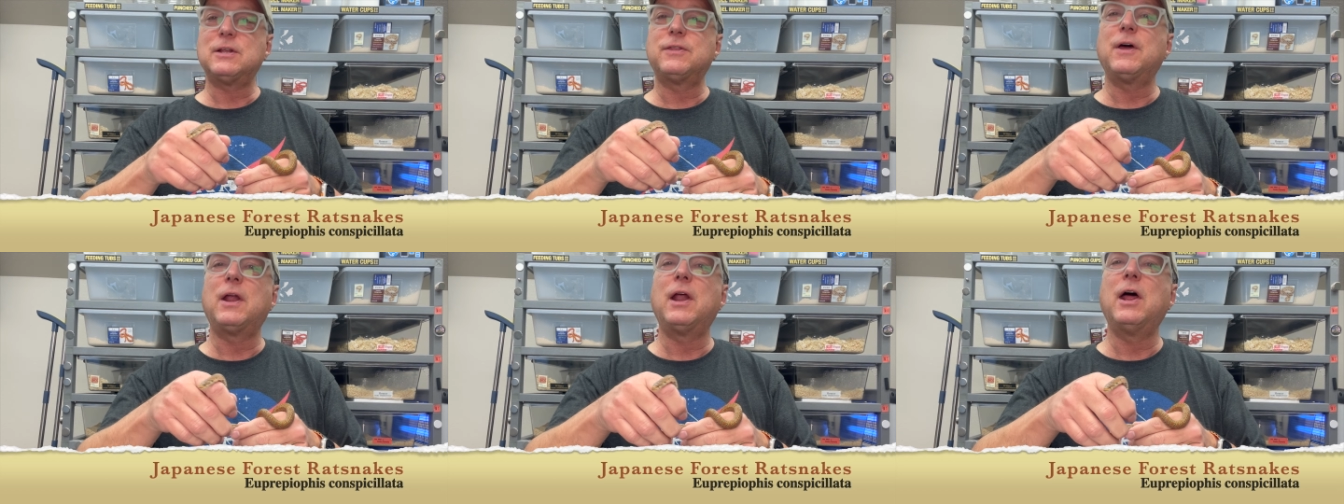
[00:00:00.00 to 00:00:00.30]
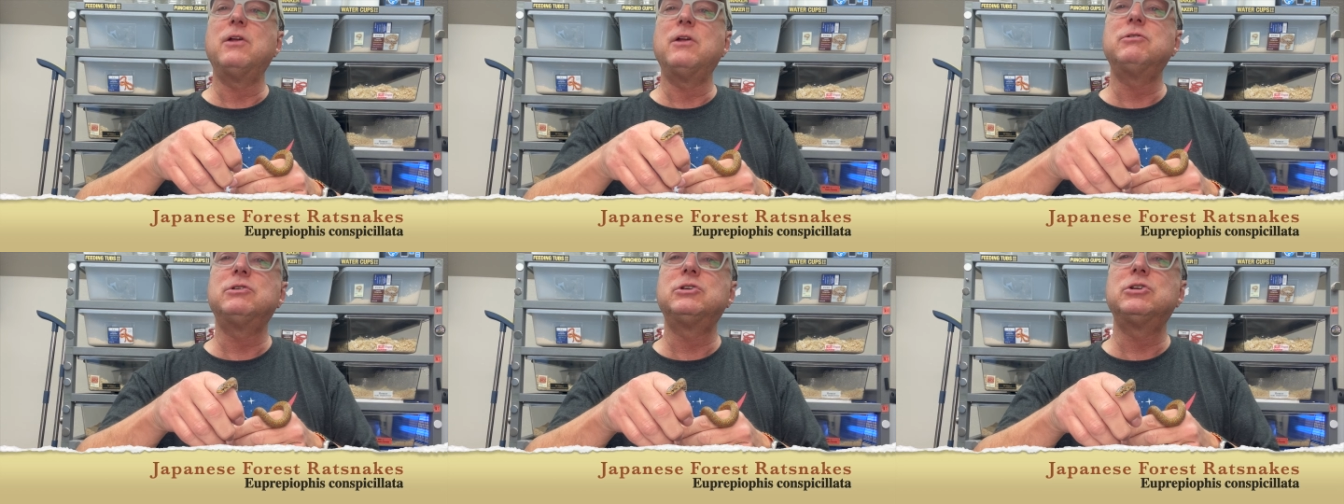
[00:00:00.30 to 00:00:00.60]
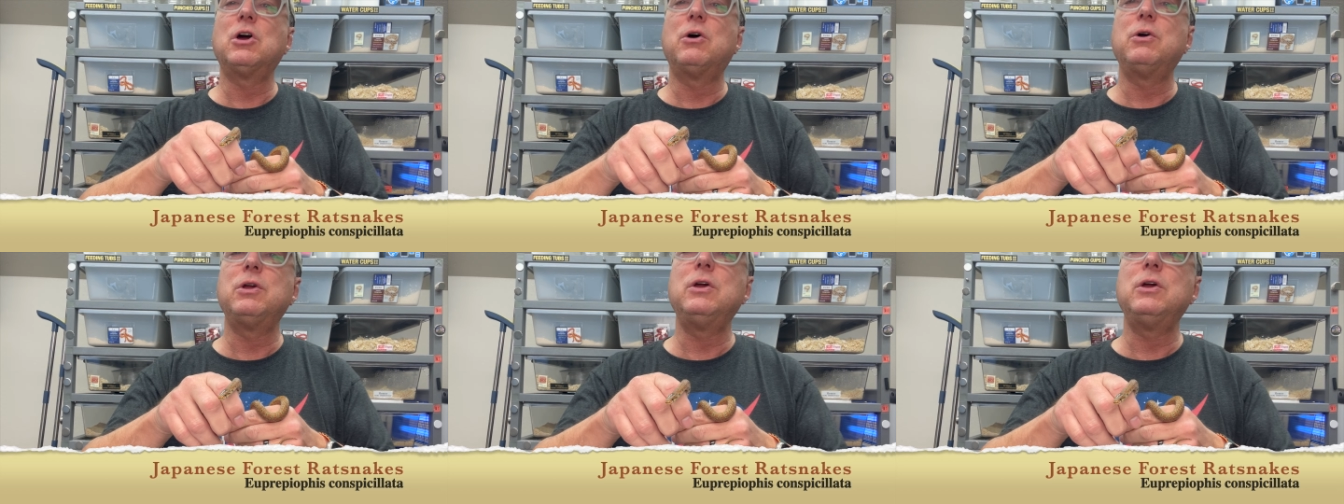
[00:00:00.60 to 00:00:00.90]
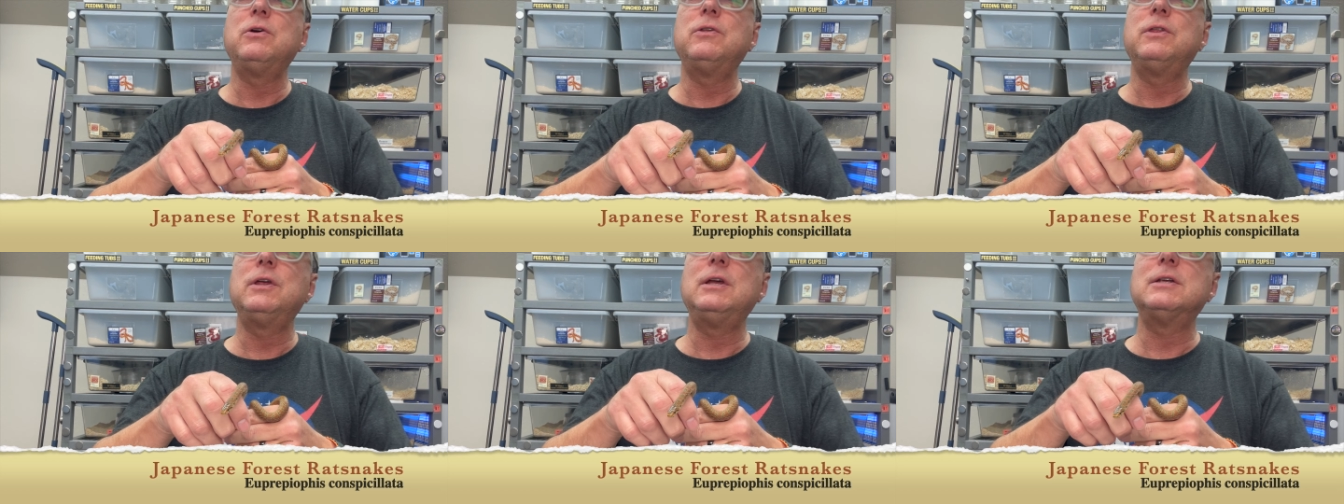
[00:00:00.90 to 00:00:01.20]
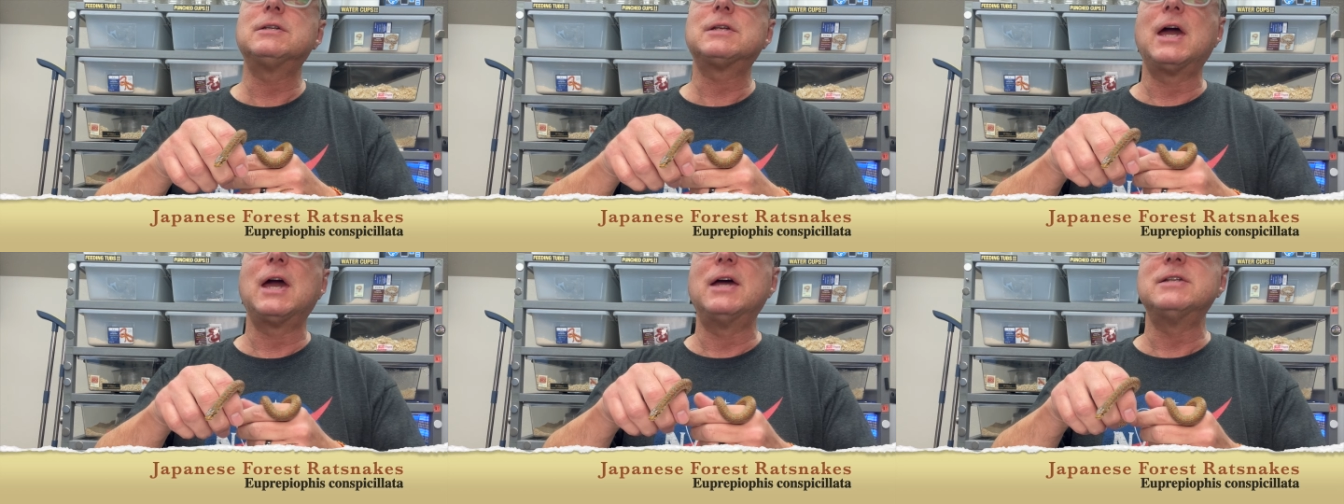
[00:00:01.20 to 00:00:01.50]
I thought I'd show you
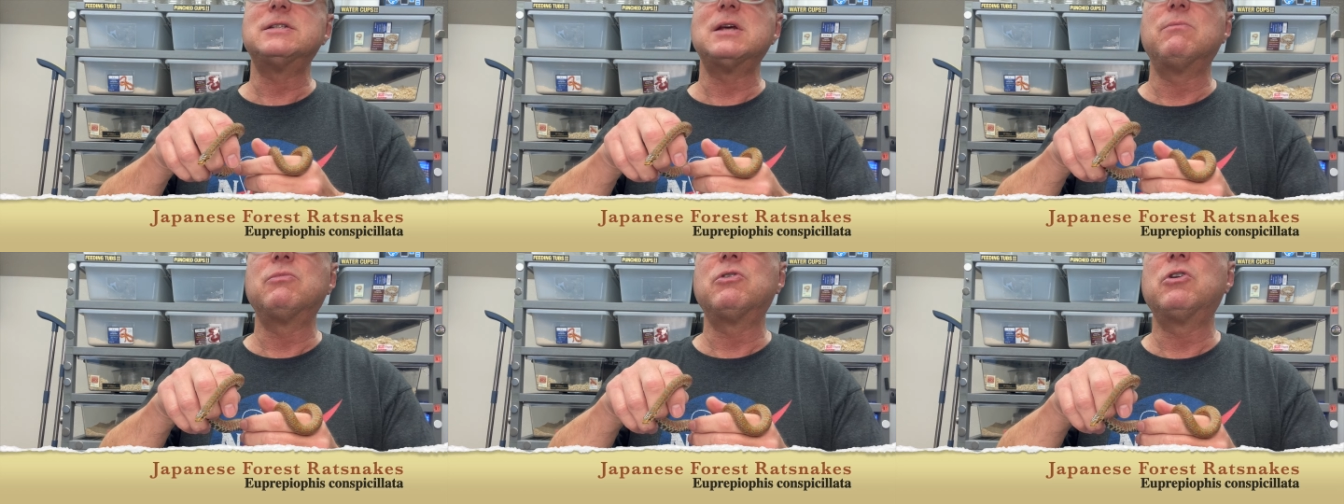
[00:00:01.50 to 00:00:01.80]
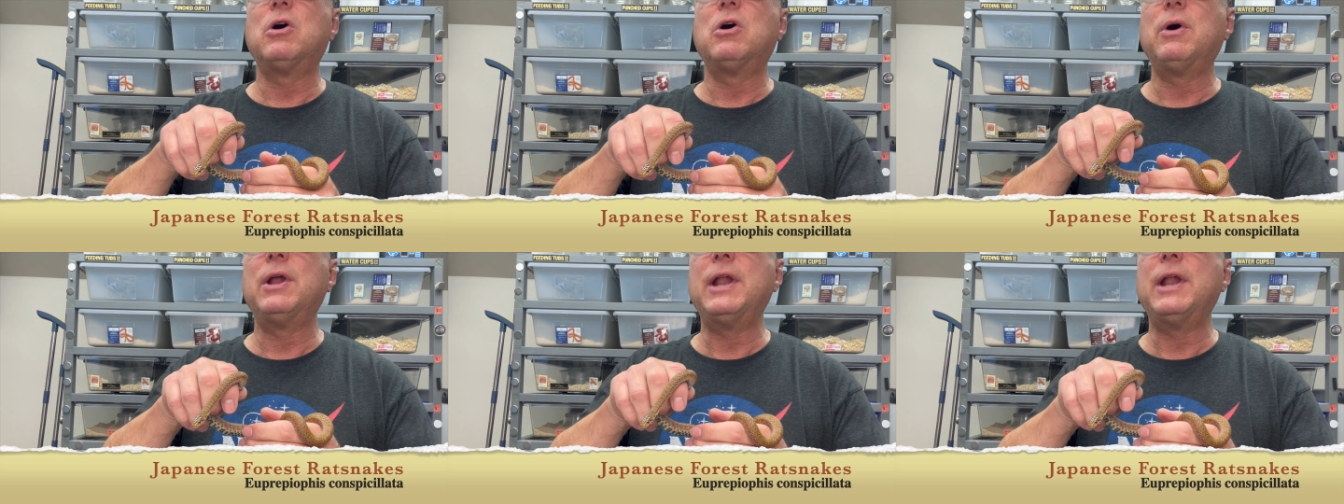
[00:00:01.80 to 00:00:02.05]
these guys I'm growing